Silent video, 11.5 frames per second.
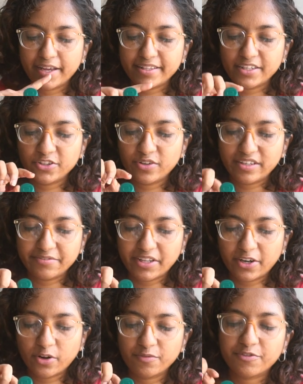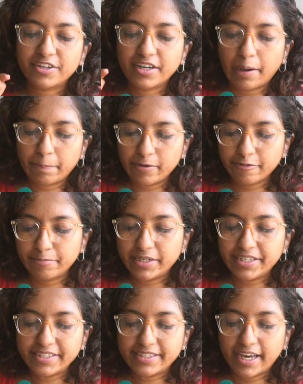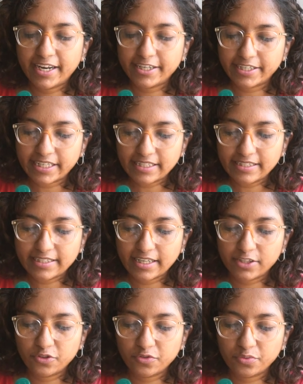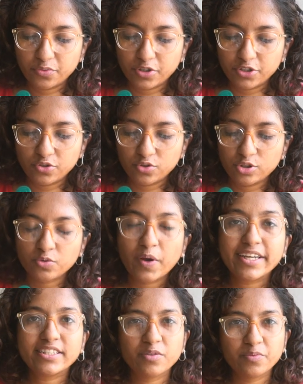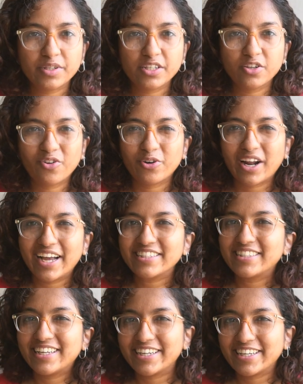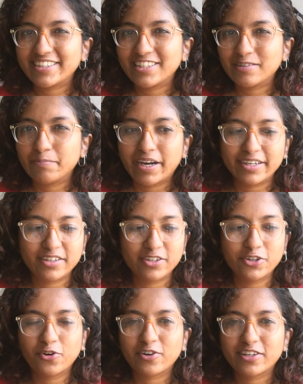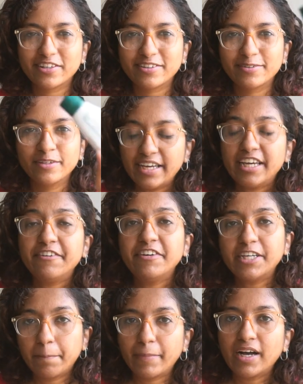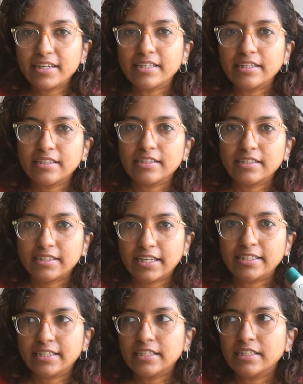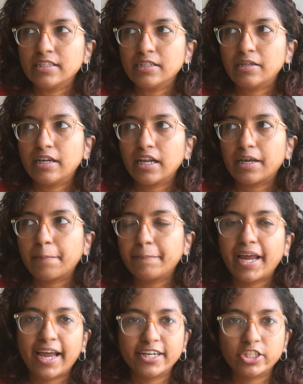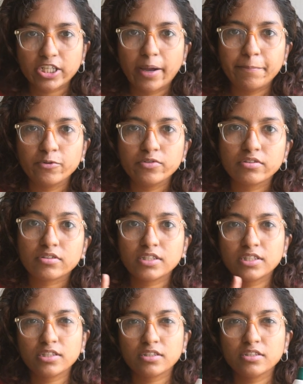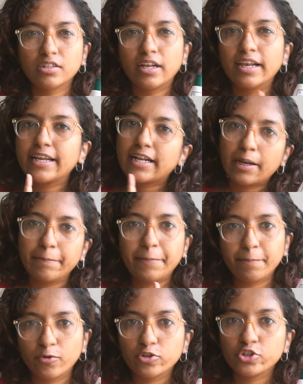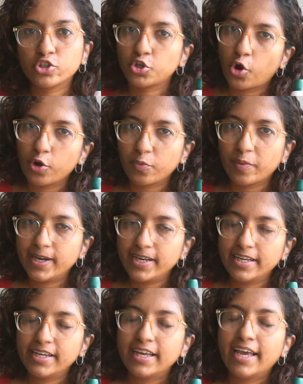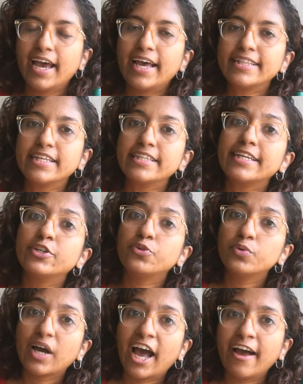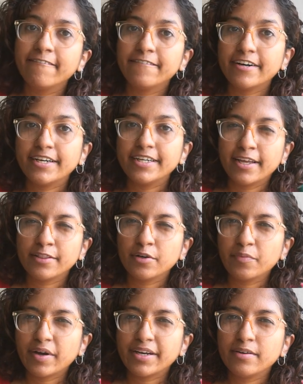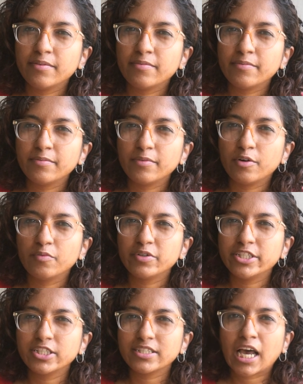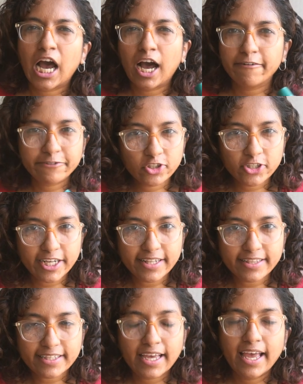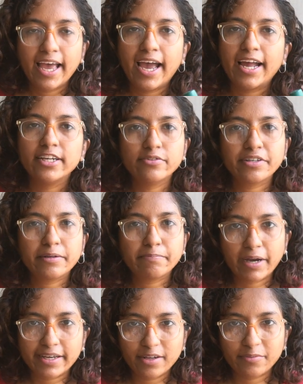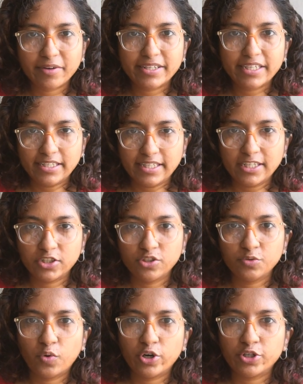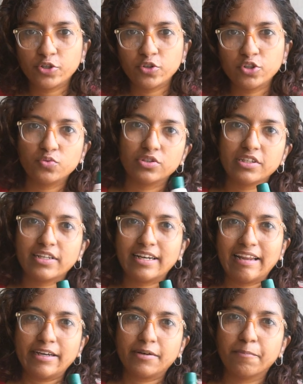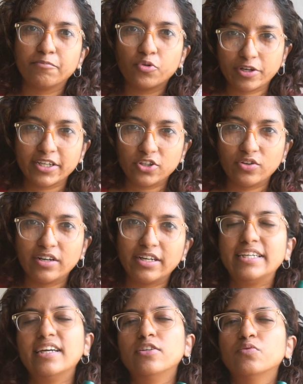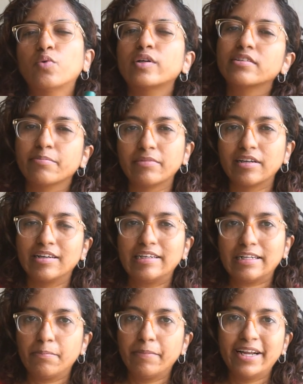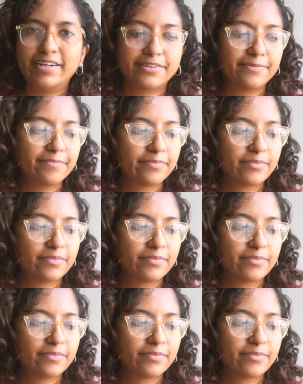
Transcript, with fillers: And then you leave that on for a couple of minutes and rinse, and you use twice a week or as directed by a doctor. Even among the Selsun brand shampoos, this is the little bit more strong one, and then they do have another one which is half strength. And you can buy that one in case you want to use it more regularly and you want something a little milder.